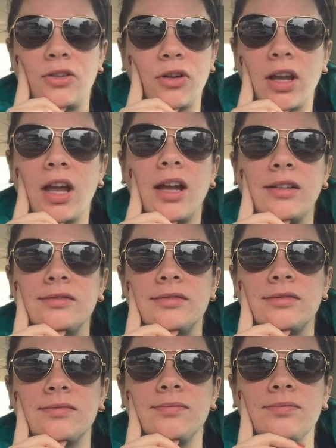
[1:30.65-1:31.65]

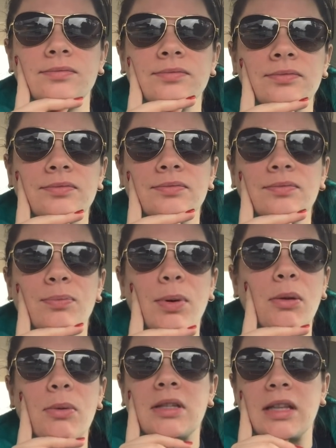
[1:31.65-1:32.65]
drinking, but it
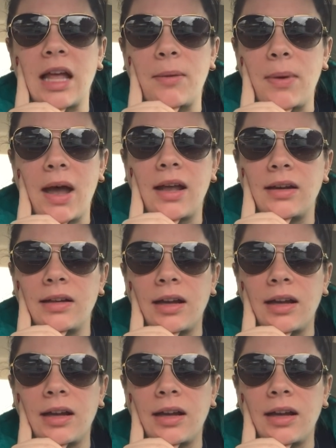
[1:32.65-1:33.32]
wasn't that bad.